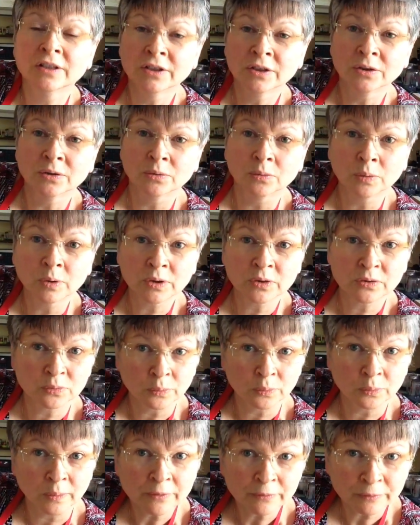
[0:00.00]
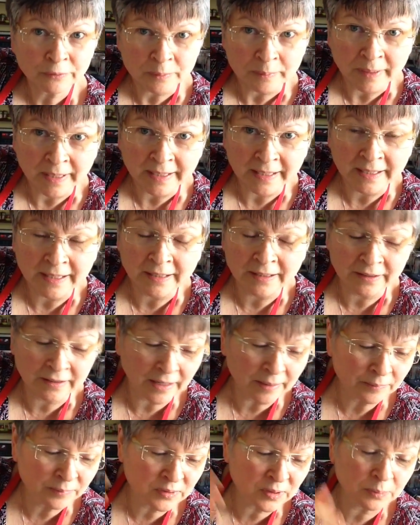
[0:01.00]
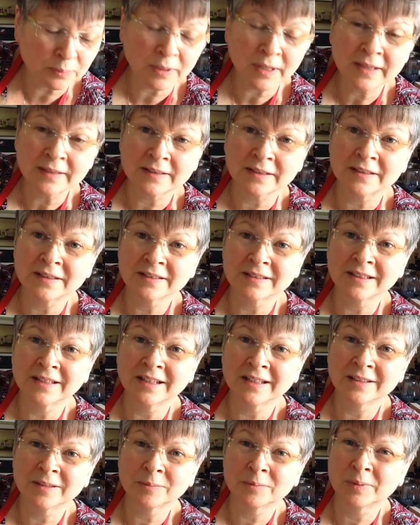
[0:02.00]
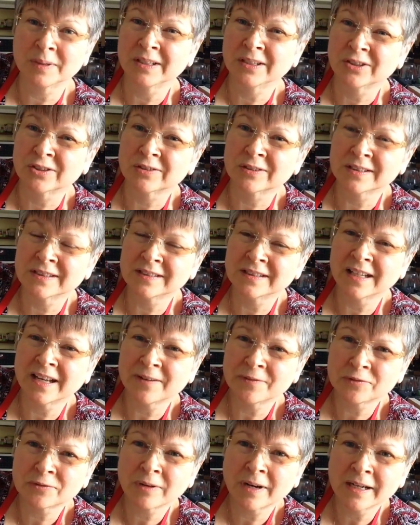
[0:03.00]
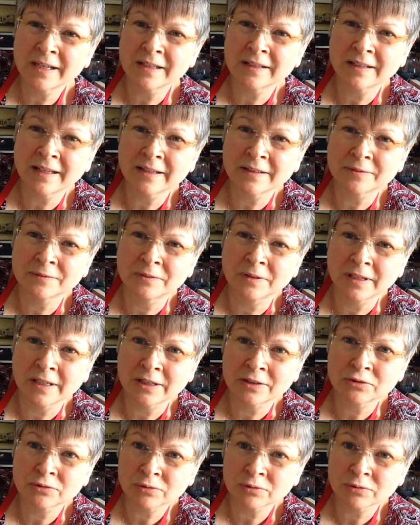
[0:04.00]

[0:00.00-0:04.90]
works well for my hair. I'm surprised it doesn't end up being greasy. I've tried a lot of natural